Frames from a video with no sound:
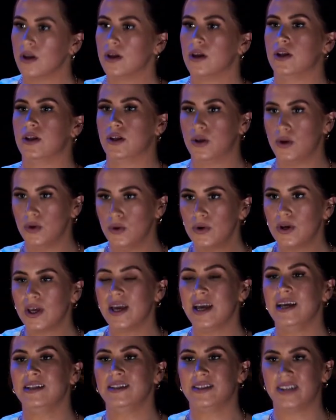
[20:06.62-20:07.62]
You
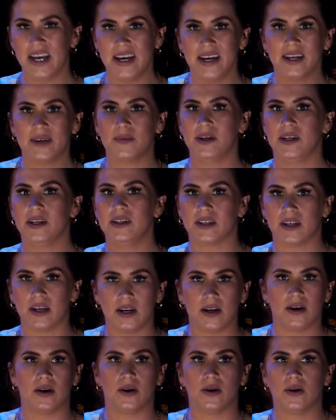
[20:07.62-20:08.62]
can't take me
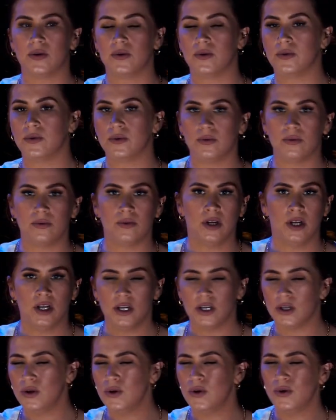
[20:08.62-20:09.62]
down,
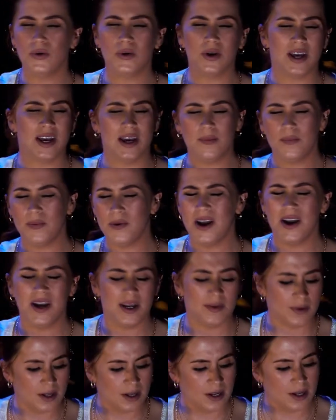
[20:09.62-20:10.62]
you can't
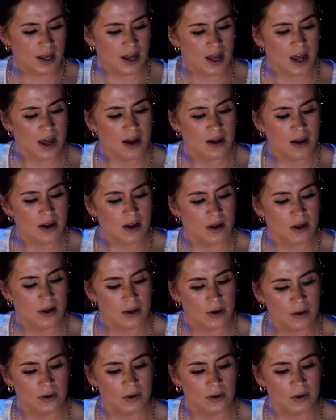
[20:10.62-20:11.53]
break me now,